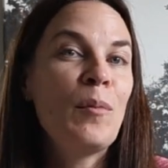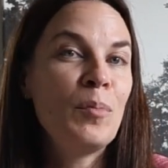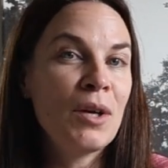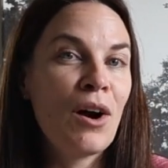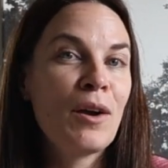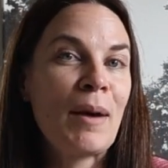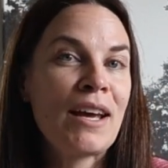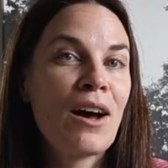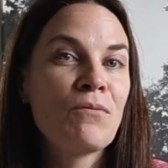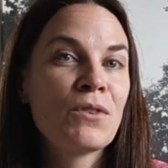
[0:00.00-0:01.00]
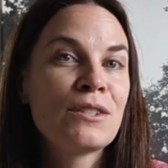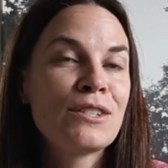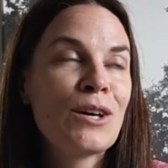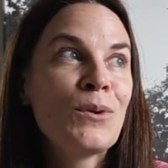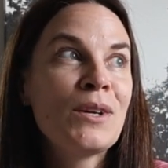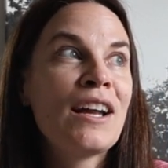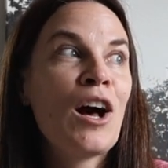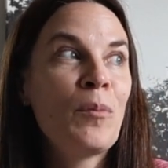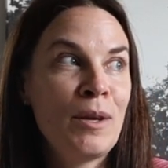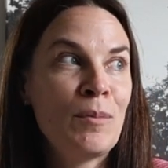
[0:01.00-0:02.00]
beyond my comfort zone and
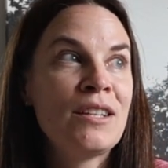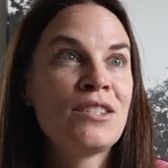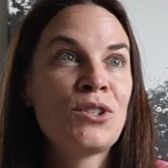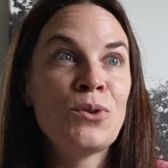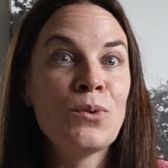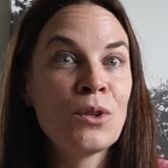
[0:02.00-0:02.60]
helping me to